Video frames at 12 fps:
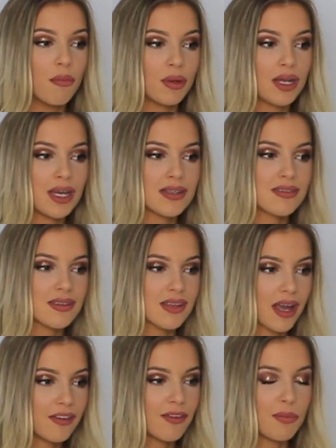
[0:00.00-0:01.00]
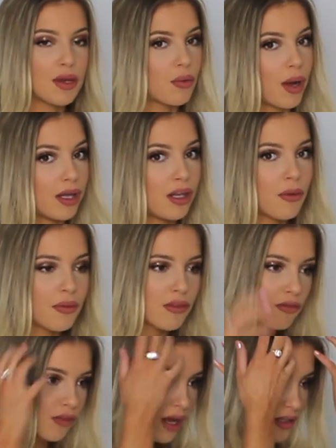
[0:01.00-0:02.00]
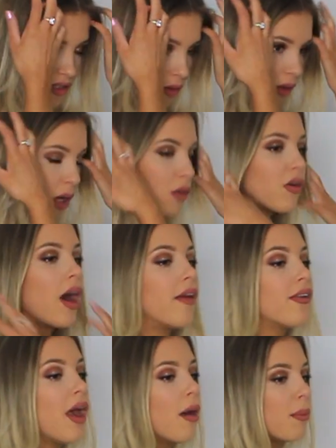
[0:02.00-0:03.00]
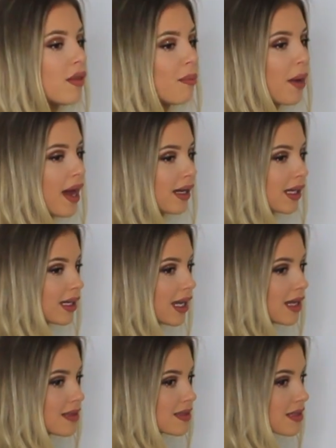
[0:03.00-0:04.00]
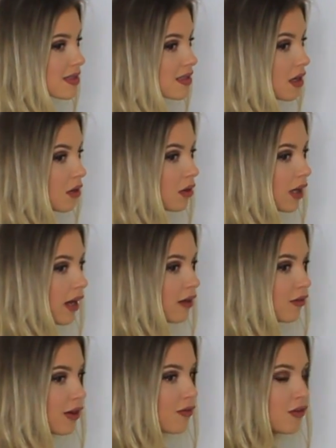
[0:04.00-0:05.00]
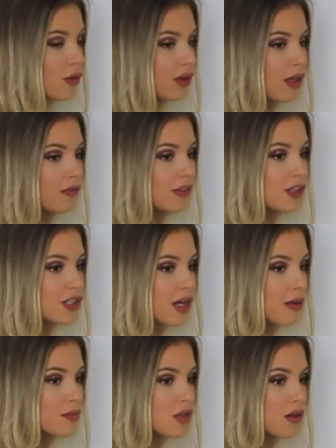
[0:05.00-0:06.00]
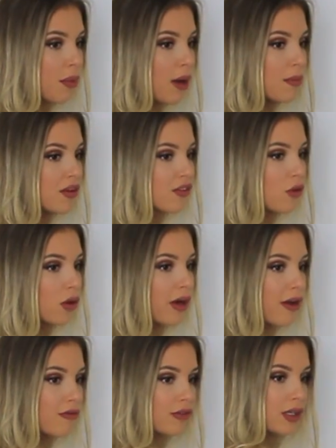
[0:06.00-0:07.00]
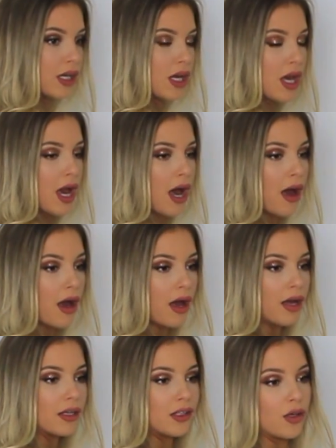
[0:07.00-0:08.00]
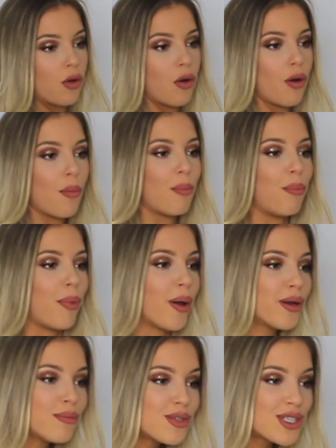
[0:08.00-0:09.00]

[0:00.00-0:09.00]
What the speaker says: but it is designed to be quite low at the front, so a low rise. But the back, it is still kind of giving you a lovely shape to the bum. It's not covering your bottom